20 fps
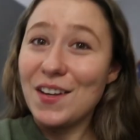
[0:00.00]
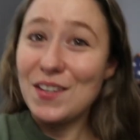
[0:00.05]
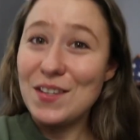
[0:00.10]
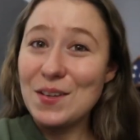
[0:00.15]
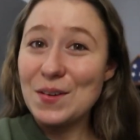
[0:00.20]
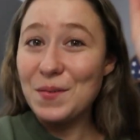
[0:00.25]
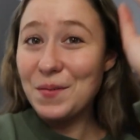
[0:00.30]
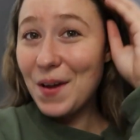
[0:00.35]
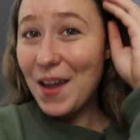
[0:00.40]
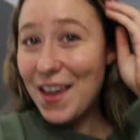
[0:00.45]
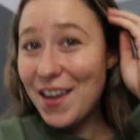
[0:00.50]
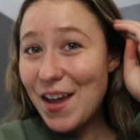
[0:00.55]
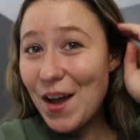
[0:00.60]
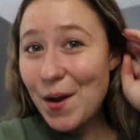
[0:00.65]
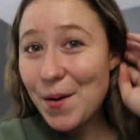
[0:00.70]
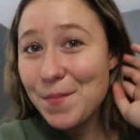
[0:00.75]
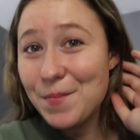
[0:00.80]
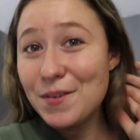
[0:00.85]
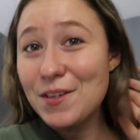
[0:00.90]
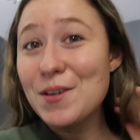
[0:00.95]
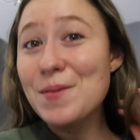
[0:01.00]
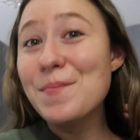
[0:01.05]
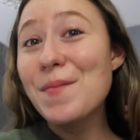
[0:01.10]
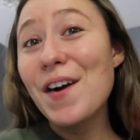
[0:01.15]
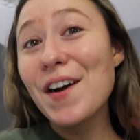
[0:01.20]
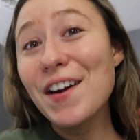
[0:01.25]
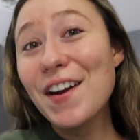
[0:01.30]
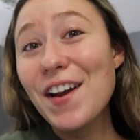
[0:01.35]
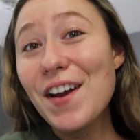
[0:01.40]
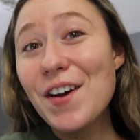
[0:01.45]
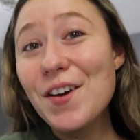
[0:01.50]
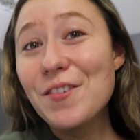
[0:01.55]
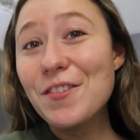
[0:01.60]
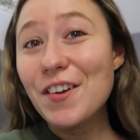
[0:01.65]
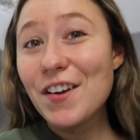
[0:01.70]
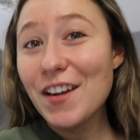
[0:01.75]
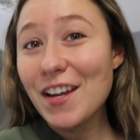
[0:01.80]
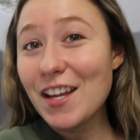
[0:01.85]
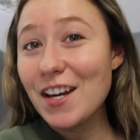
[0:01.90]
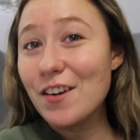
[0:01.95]
going to wake up tomorrow.
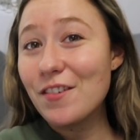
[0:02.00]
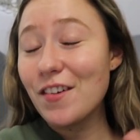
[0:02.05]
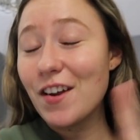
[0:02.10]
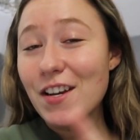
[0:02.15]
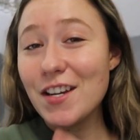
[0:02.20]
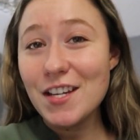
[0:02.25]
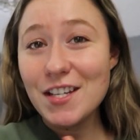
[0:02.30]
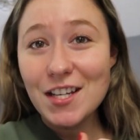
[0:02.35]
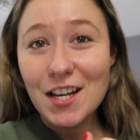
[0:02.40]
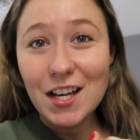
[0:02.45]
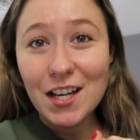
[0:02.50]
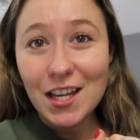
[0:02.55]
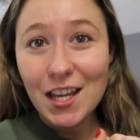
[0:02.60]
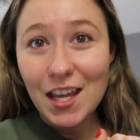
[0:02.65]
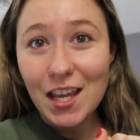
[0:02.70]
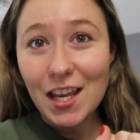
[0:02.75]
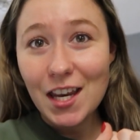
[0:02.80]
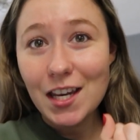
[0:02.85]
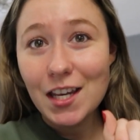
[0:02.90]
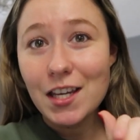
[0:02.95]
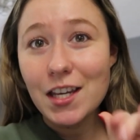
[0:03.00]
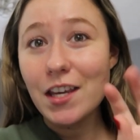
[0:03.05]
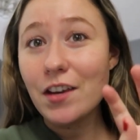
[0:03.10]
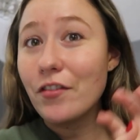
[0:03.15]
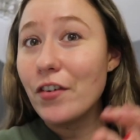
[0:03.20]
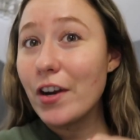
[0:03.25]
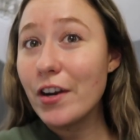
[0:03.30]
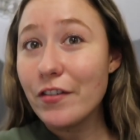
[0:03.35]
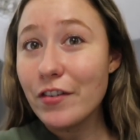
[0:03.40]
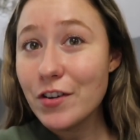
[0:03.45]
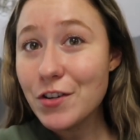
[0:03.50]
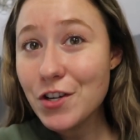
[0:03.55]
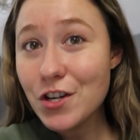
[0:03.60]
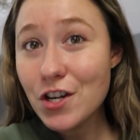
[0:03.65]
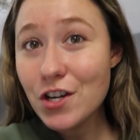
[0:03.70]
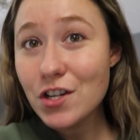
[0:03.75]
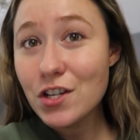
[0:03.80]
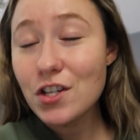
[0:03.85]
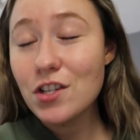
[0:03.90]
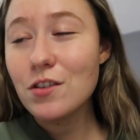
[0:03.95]
We're going to run to Dunkin, get ready for
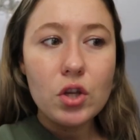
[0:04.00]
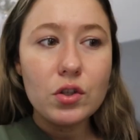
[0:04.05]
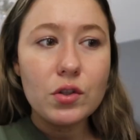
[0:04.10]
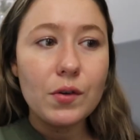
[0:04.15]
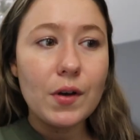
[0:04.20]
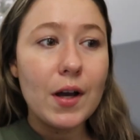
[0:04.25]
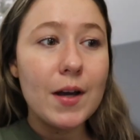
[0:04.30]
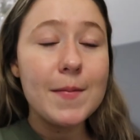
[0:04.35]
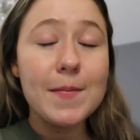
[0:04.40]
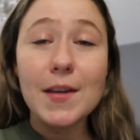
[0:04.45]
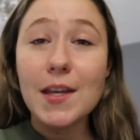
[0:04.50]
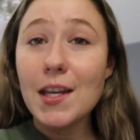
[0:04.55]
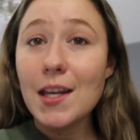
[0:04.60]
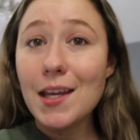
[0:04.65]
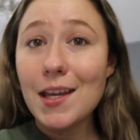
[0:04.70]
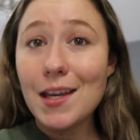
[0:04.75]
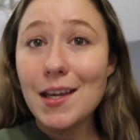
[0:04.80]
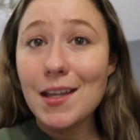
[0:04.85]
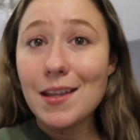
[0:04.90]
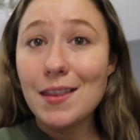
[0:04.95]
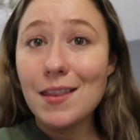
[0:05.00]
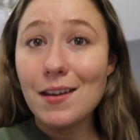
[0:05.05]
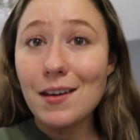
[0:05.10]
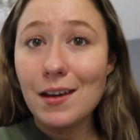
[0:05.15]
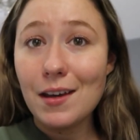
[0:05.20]
church. So I'm going to hit the